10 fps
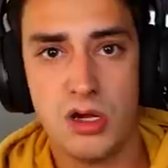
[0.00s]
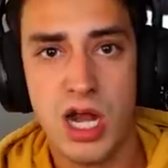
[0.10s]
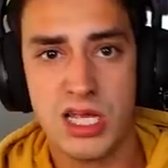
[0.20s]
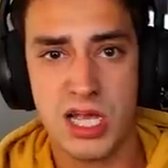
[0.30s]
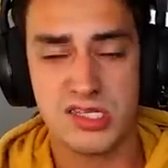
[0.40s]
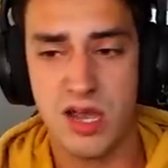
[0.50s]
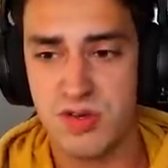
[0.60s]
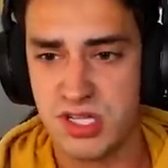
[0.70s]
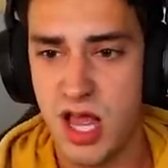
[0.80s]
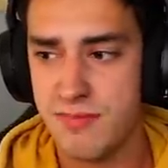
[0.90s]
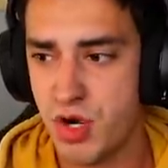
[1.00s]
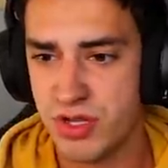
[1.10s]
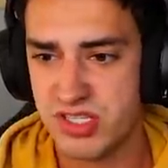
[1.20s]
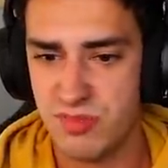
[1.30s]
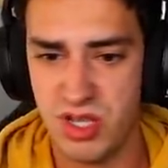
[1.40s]
All right, guys, that was Lawn
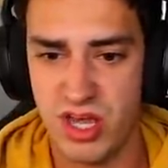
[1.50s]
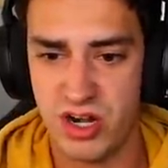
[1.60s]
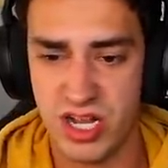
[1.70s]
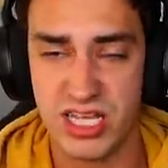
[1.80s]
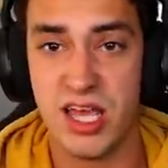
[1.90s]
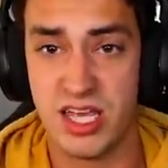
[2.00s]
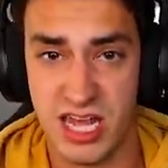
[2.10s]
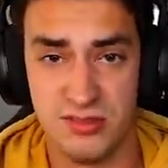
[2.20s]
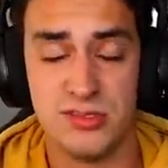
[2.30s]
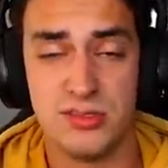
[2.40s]
Mowing Simulator again.